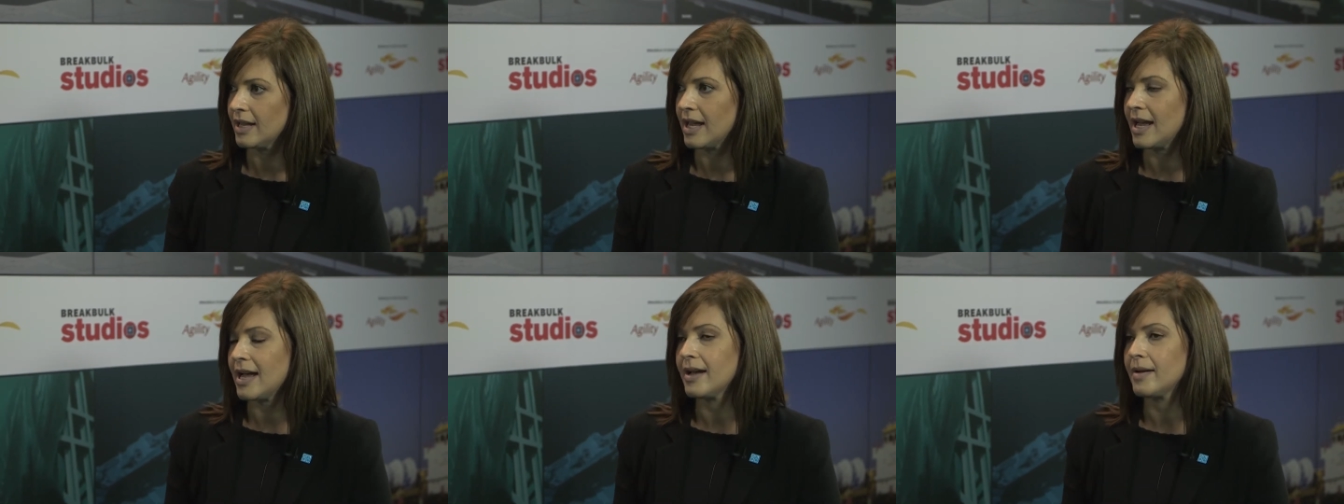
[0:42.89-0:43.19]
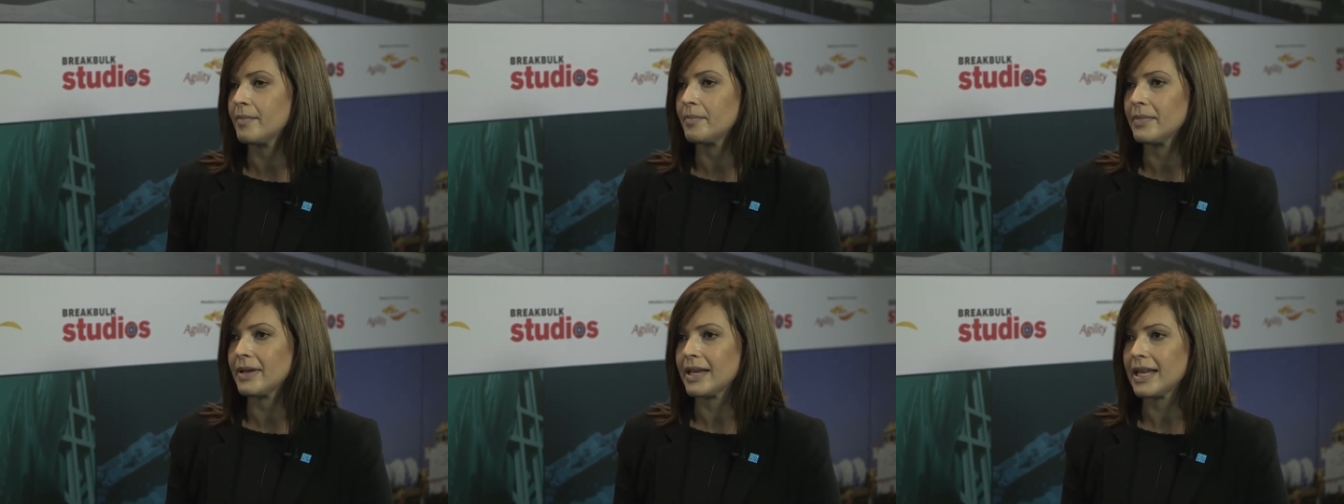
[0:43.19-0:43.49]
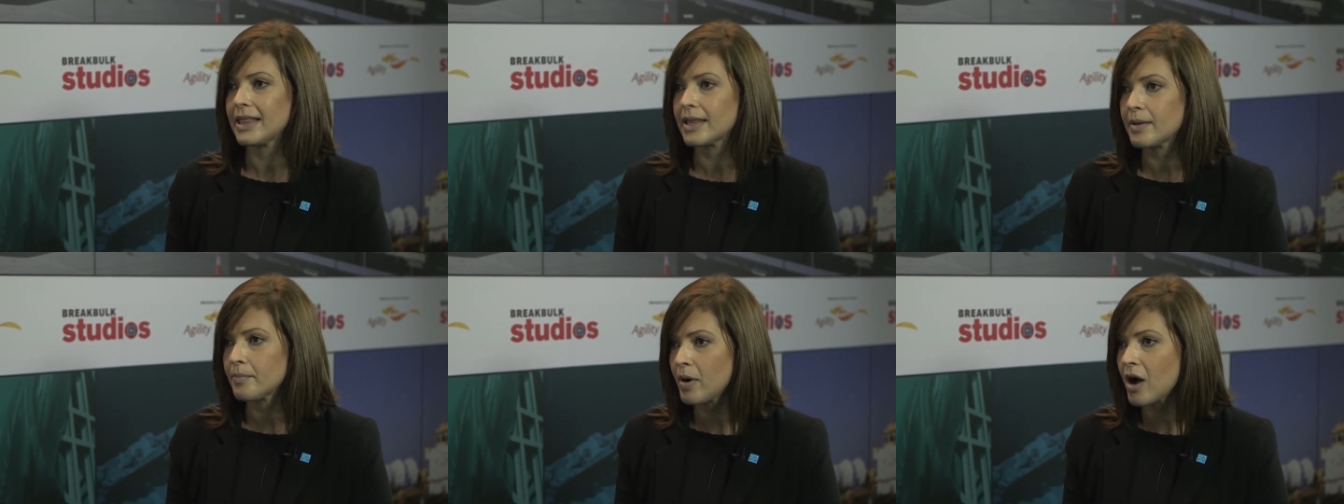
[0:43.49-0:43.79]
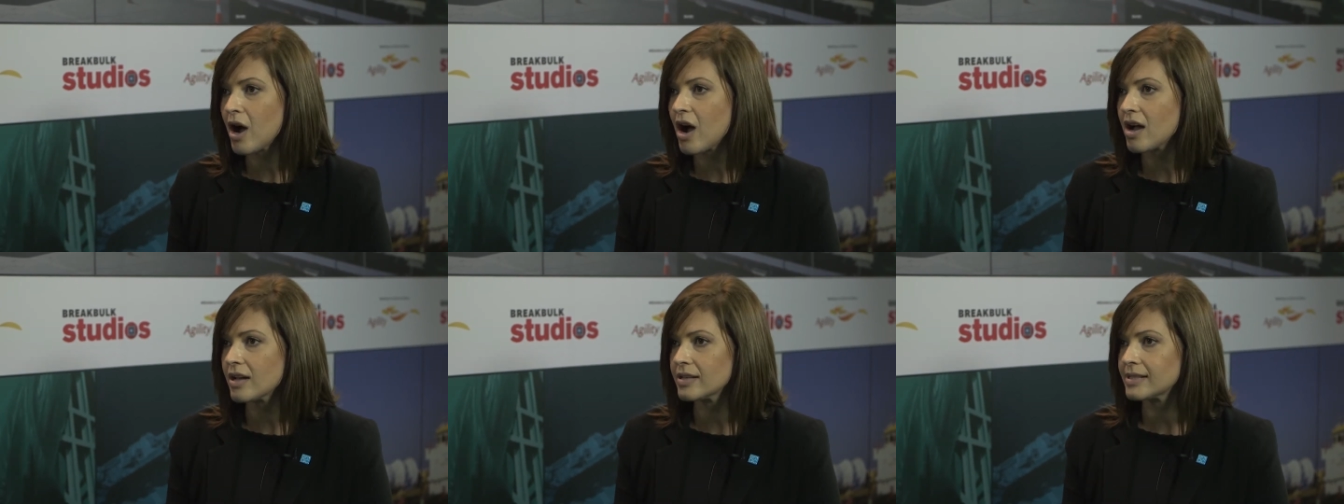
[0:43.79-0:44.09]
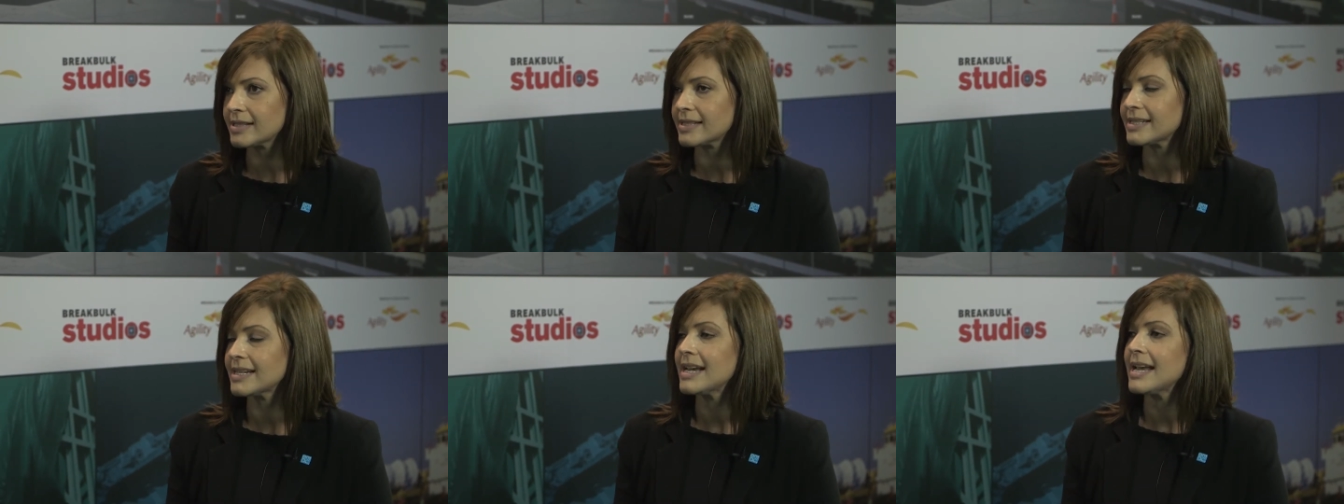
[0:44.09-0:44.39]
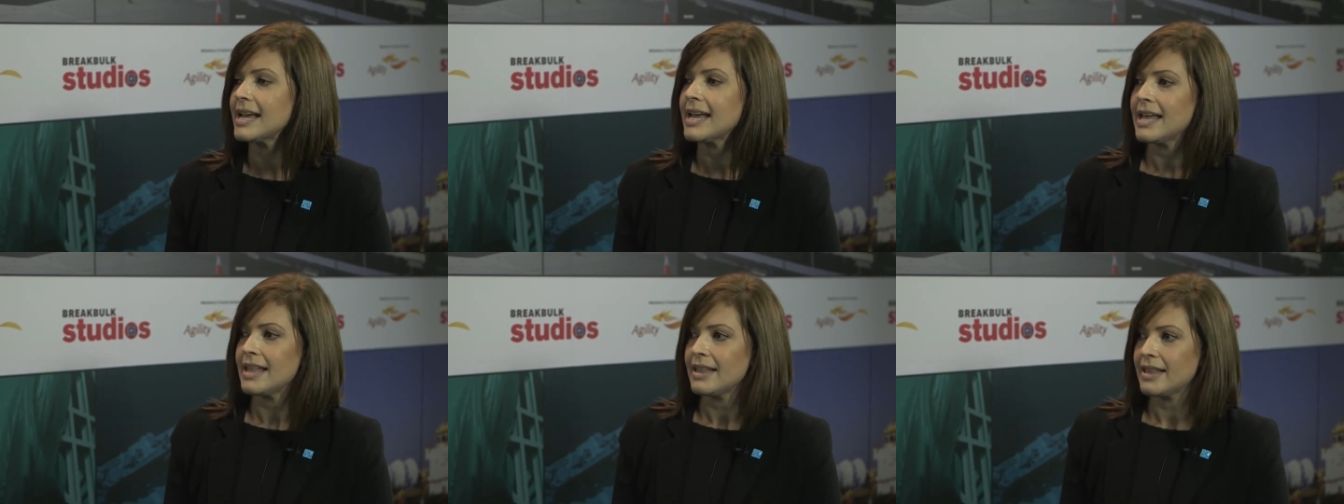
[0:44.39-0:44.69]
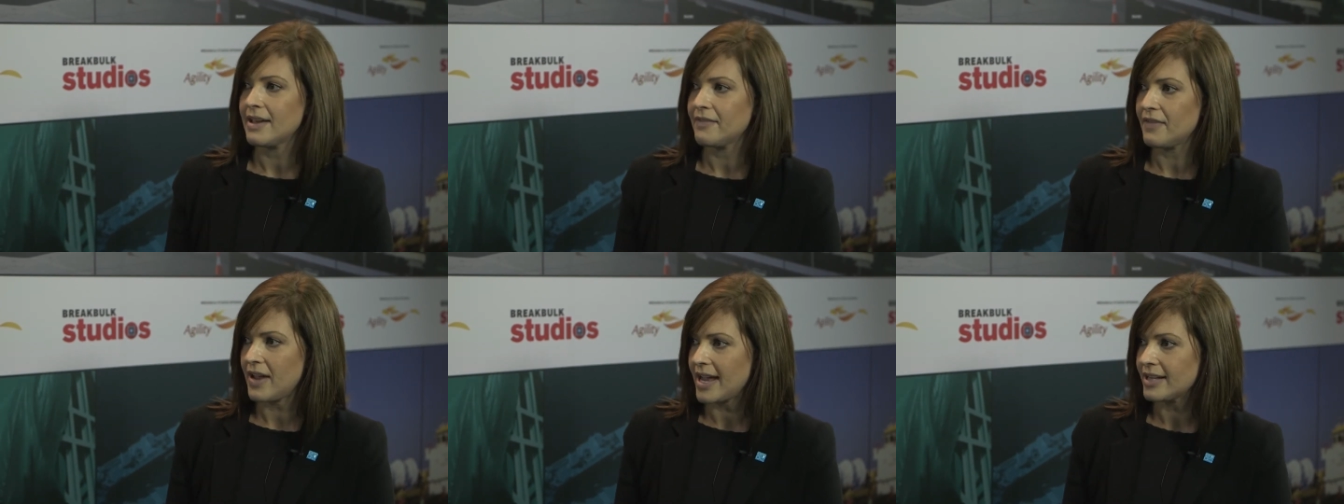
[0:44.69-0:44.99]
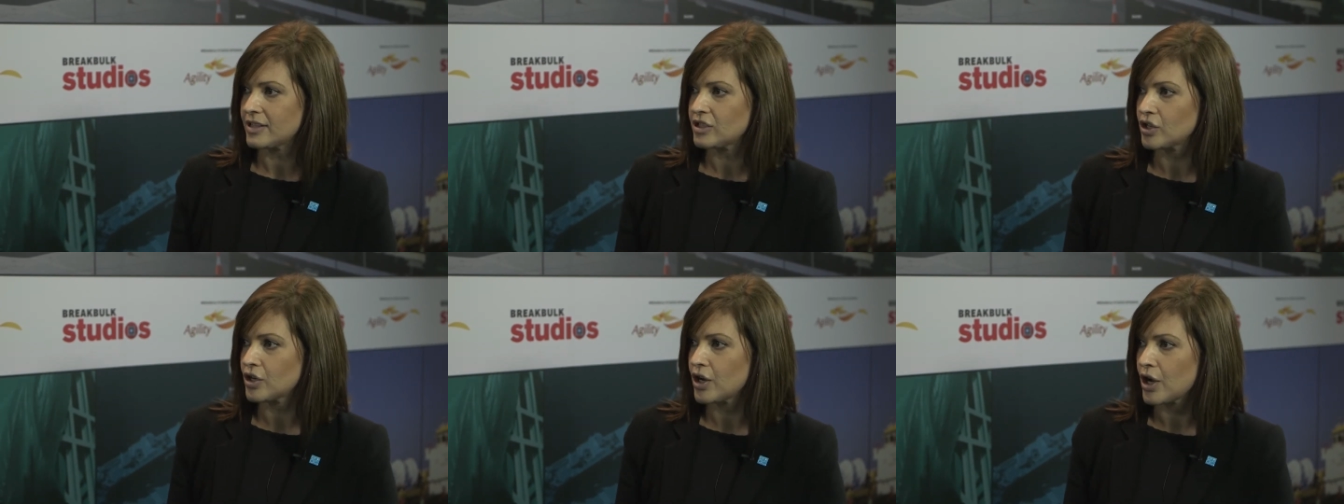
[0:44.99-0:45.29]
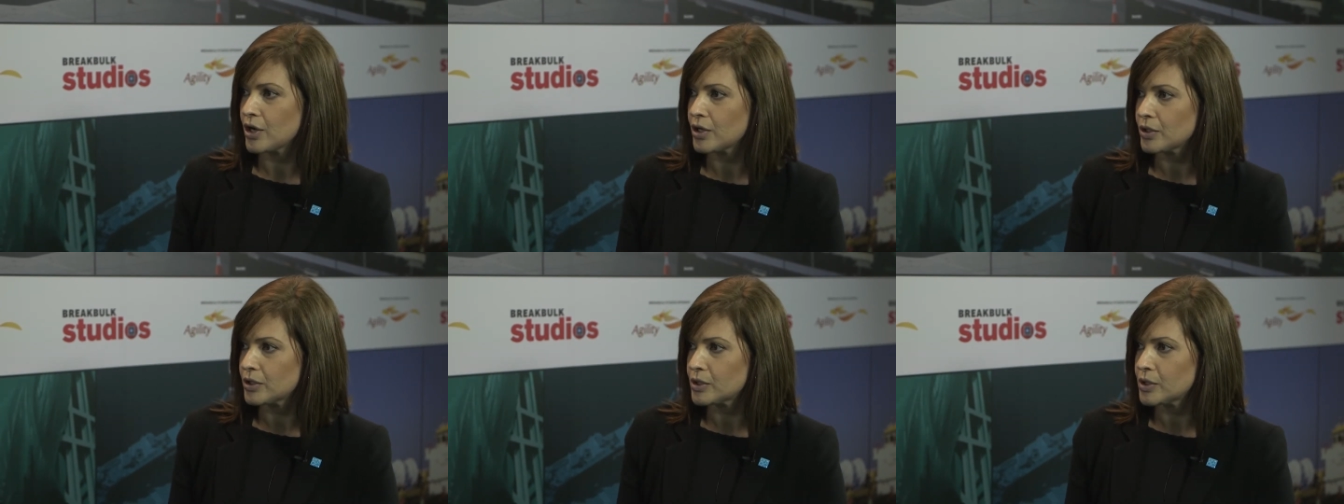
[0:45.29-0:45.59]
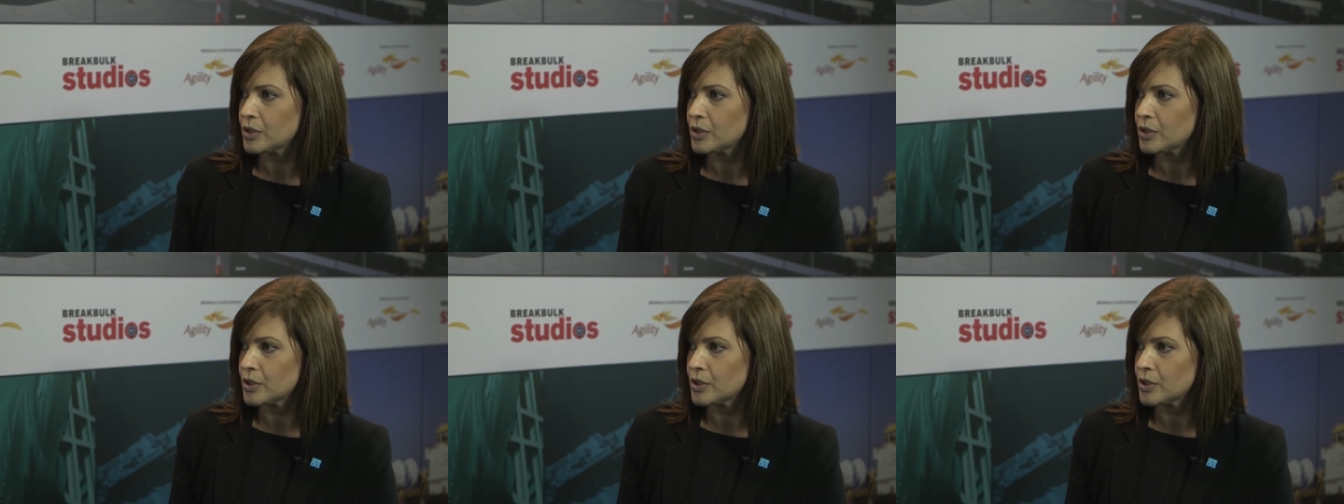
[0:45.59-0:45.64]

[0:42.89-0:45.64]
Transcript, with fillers: Um, in the past, they've had to go